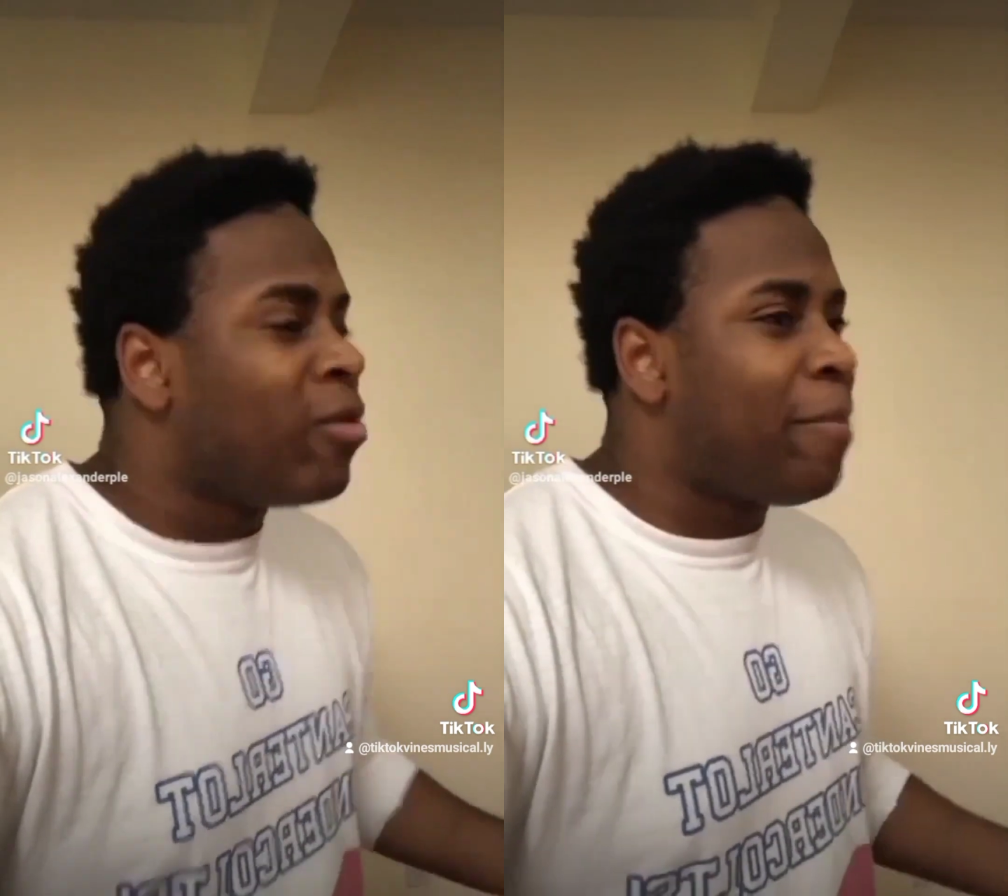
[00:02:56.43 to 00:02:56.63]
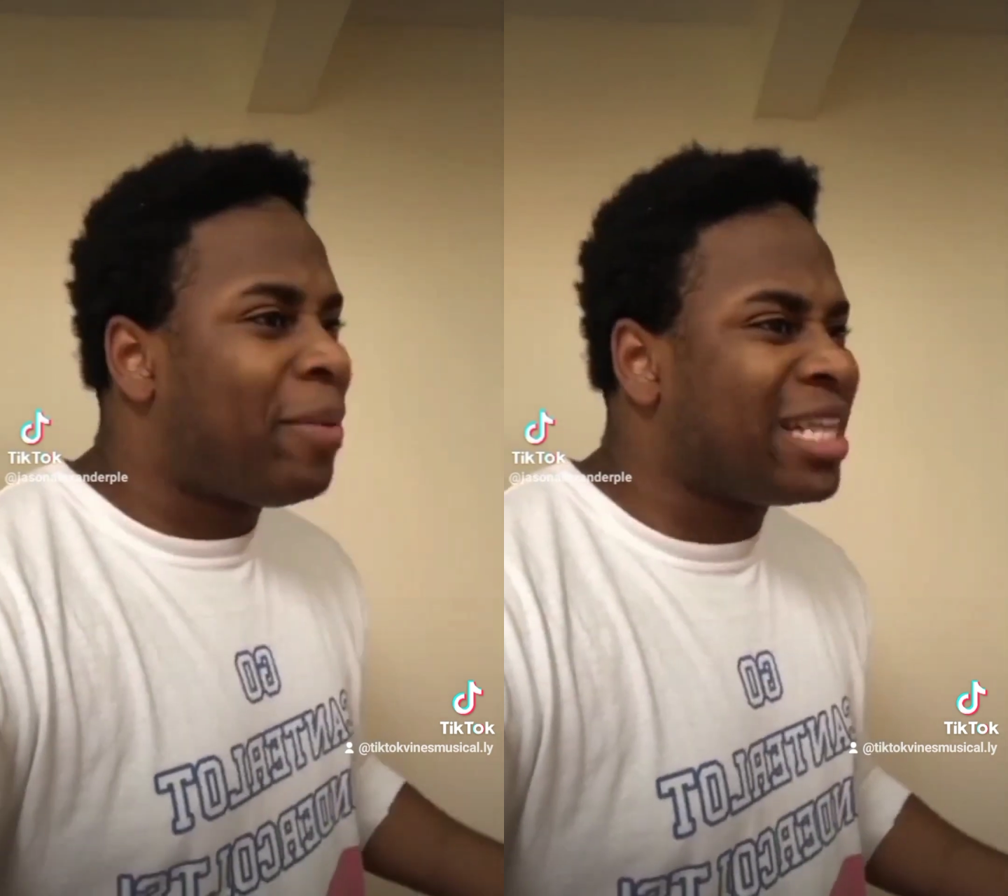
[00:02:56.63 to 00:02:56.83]

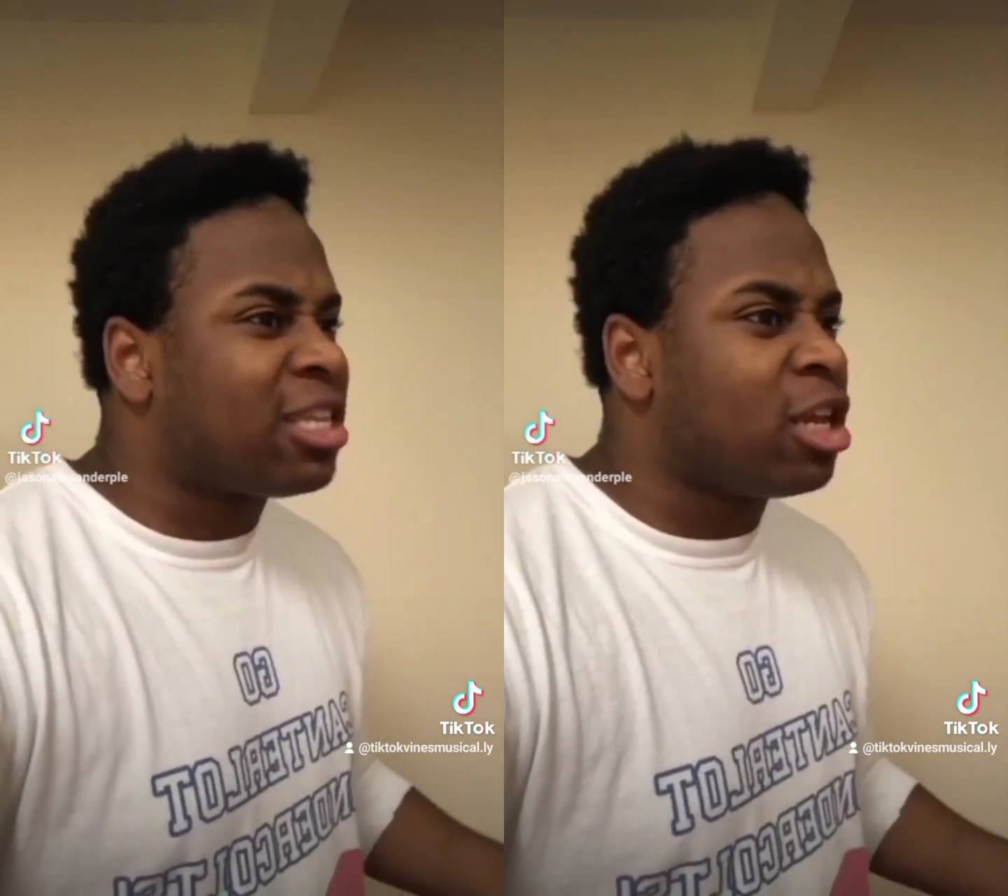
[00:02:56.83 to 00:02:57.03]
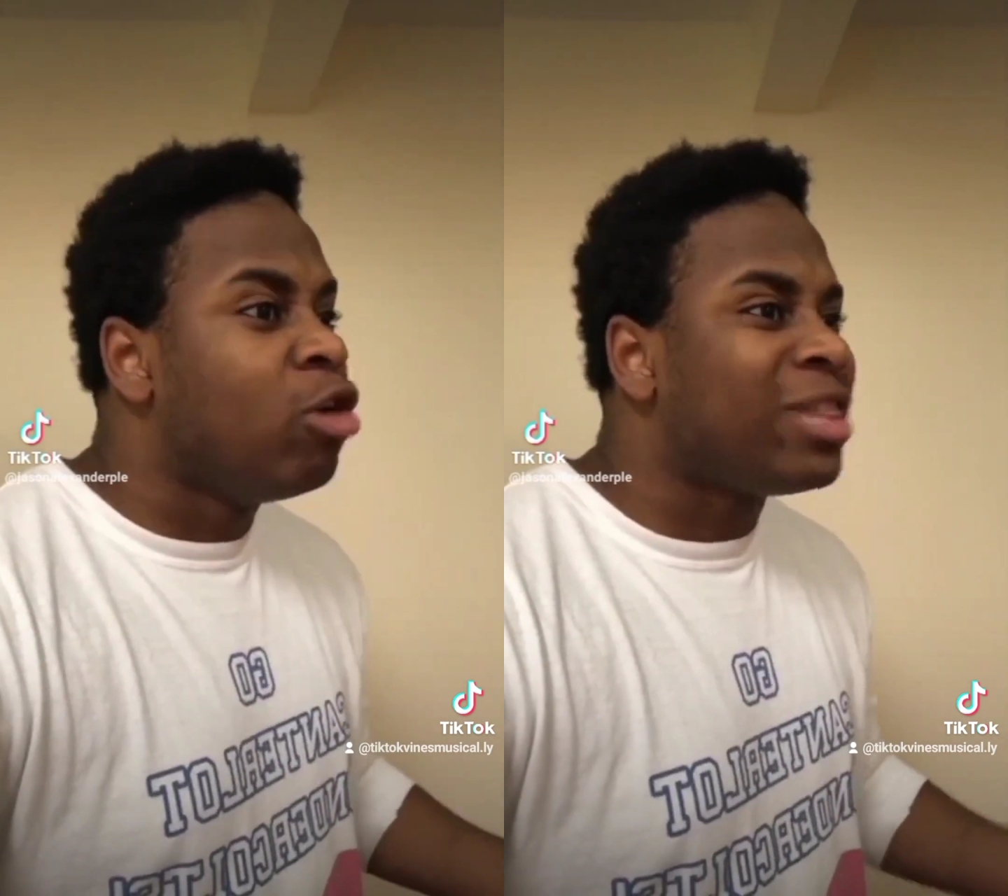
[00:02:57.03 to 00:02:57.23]
We beat
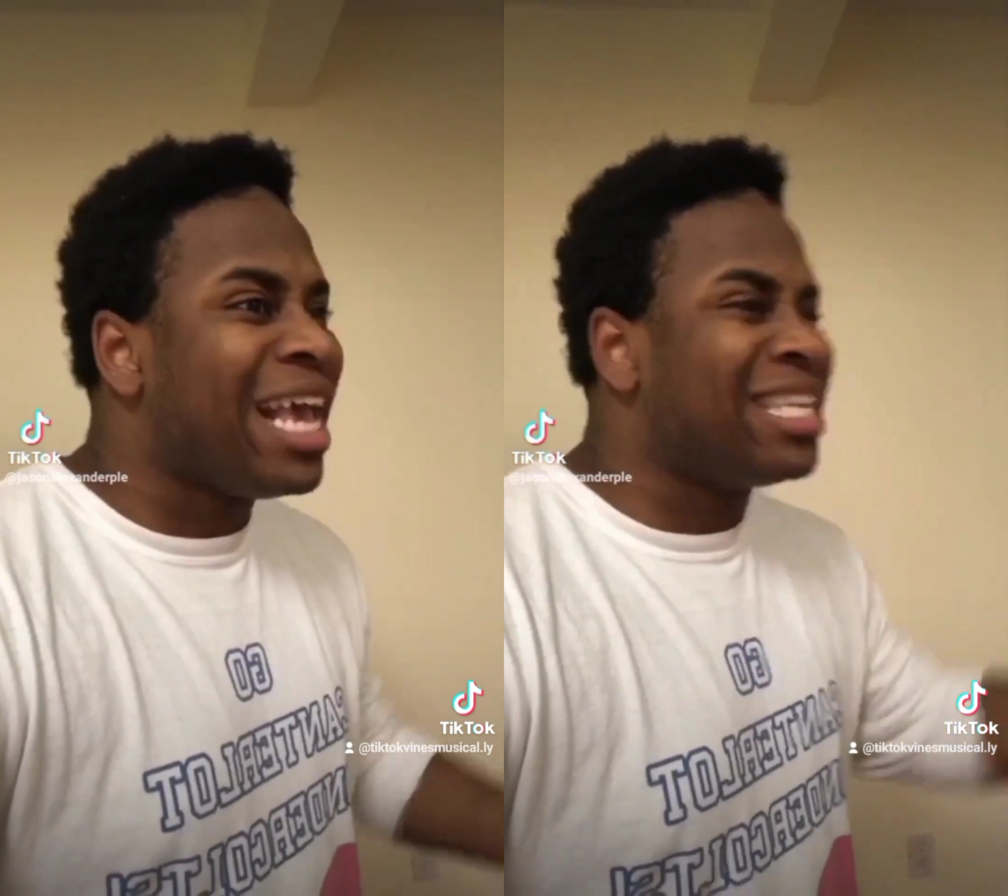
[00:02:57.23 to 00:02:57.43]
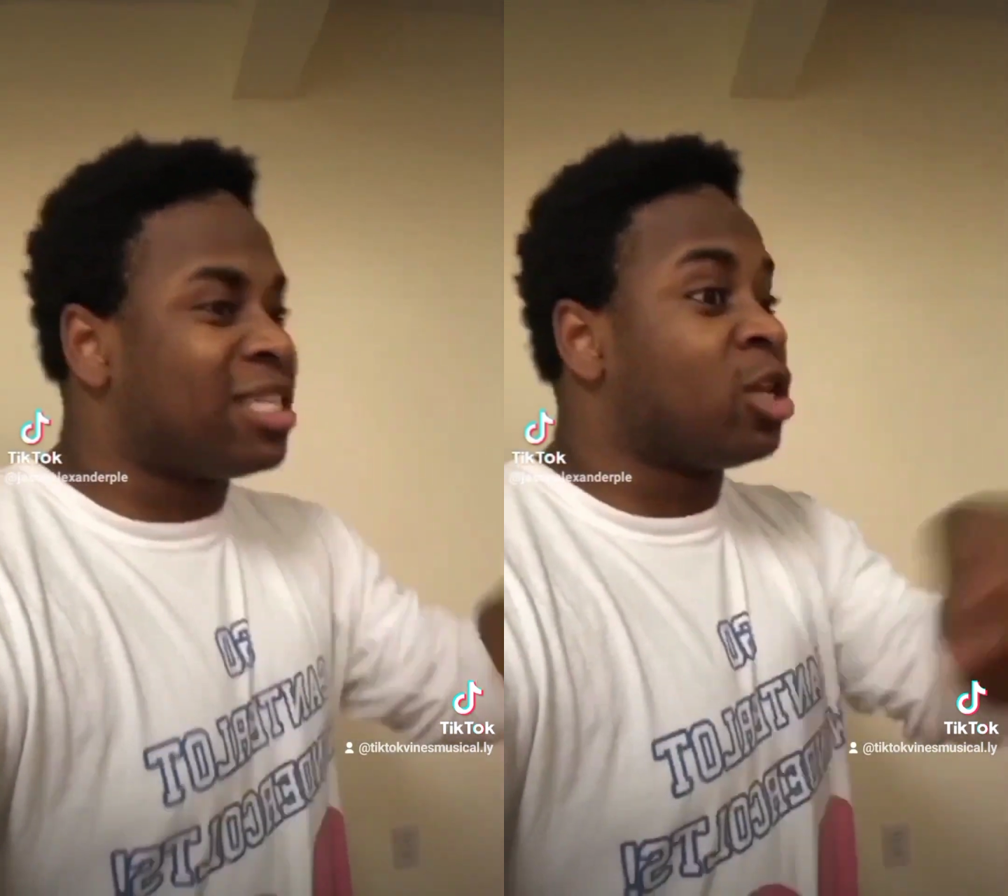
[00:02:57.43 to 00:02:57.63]
Duluth
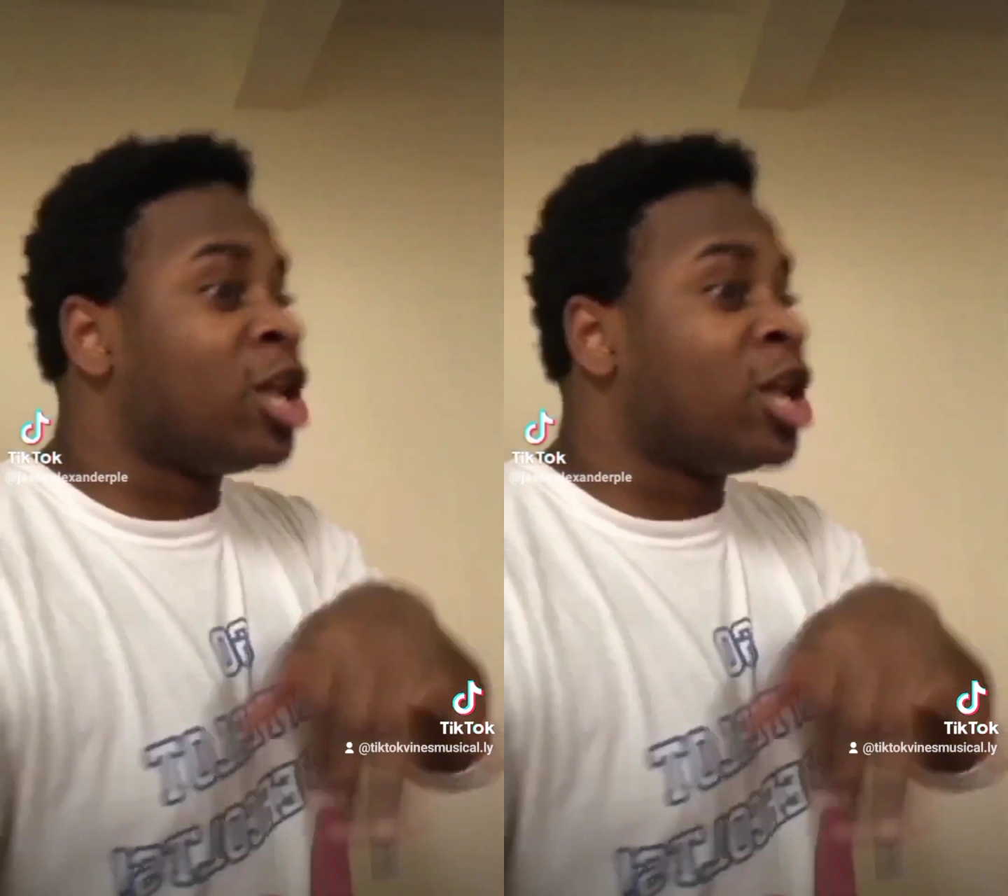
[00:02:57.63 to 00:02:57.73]
East